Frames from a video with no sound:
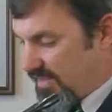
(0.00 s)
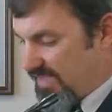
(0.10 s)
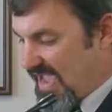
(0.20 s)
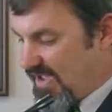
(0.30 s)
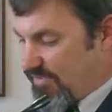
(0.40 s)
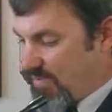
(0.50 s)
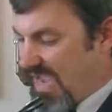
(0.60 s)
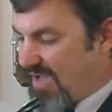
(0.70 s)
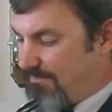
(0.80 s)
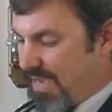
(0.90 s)
There, we
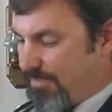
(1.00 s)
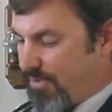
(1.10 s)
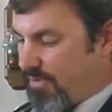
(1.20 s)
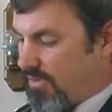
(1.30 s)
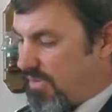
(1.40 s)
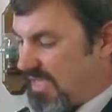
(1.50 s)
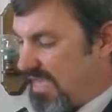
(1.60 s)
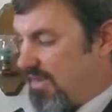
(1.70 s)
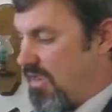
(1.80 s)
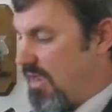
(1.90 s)
have people
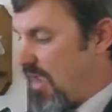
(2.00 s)
that